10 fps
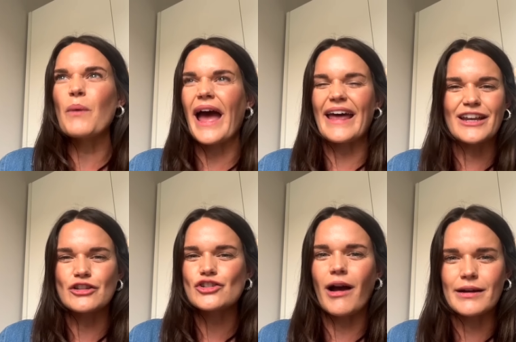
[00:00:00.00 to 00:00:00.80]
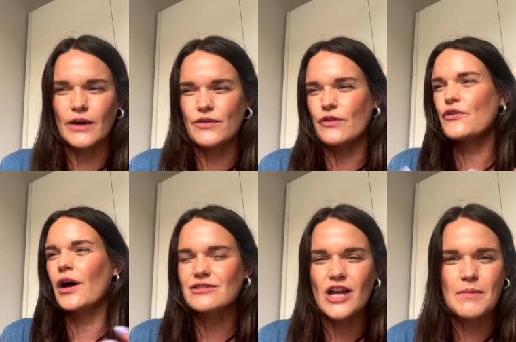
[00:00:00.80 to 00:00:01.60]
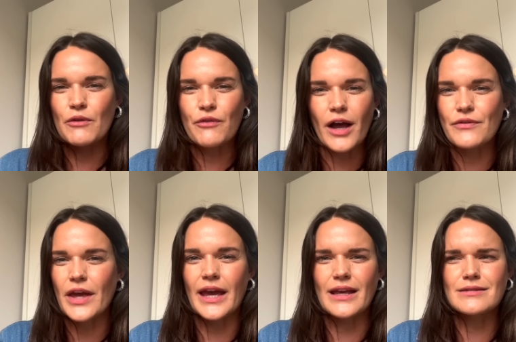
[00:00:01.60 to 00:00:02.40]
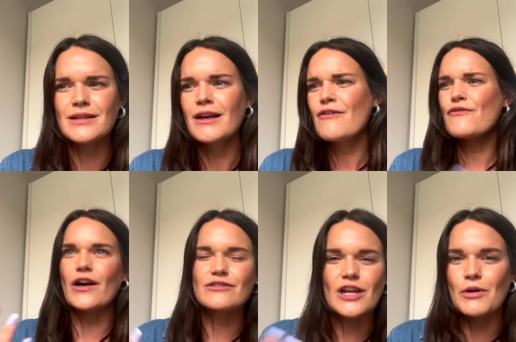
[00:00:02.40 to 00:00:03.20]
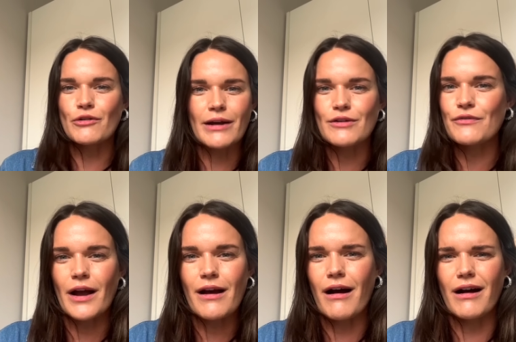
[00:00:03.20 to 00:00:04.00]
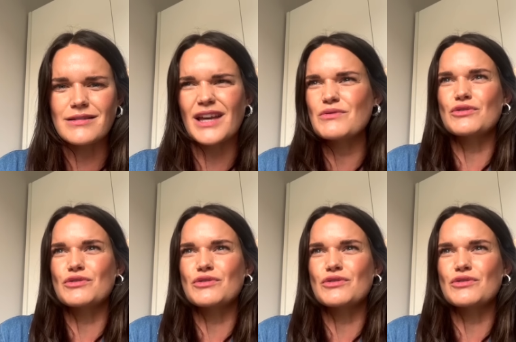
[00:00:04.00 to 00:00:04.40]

wet in China for the first time in five years, first time on ground effect cars. Like it